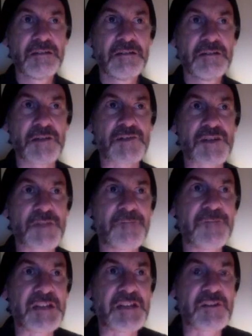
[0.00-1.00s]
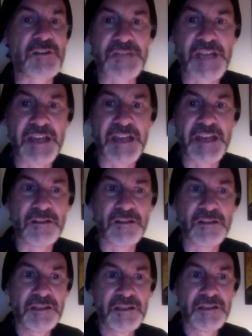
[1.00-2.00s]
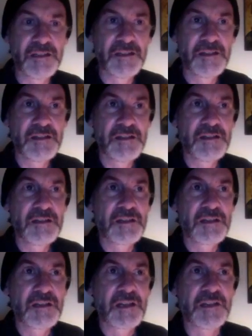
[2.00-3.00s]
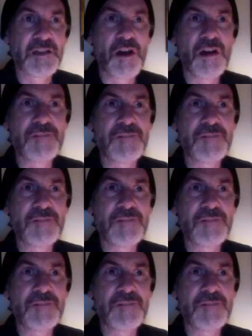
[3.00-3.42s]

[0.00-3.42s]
There was a flicker of tail. In all,